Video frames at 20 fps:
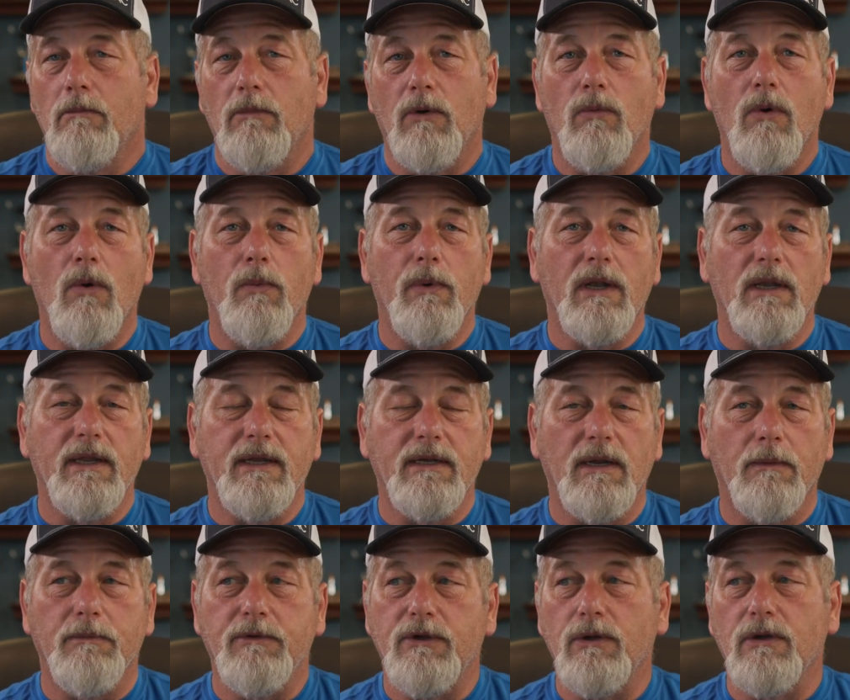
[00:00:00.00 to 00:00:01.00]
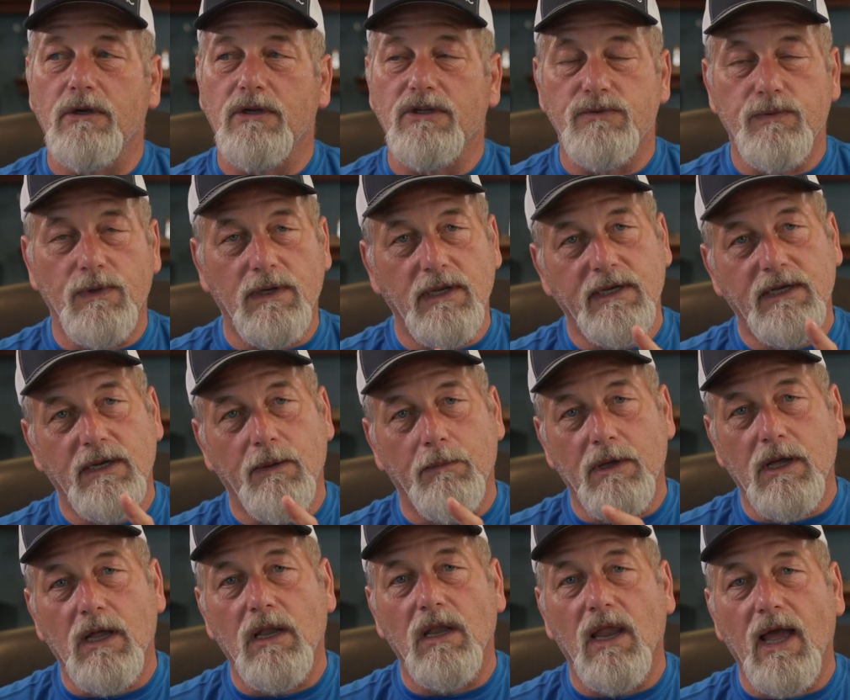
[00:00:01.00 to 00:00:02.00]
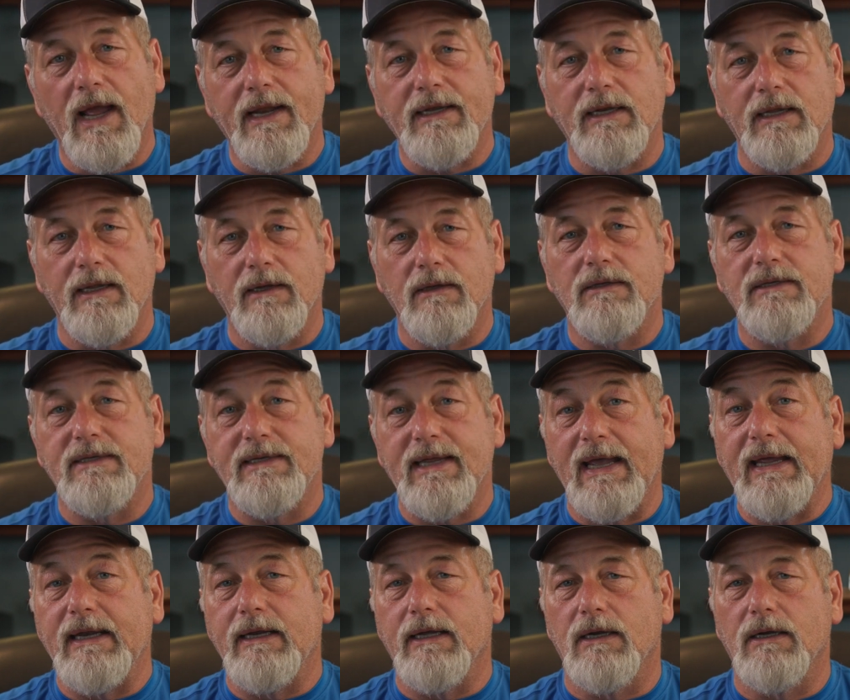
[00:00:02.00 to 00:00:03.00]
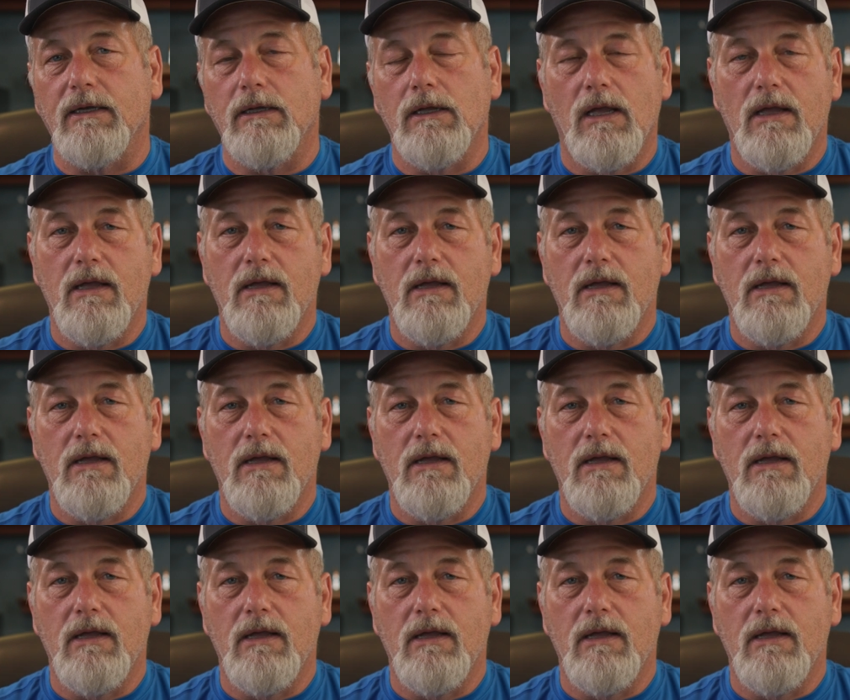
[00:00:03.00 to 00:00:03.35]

But what we'll end up doing is we'll end up collecting data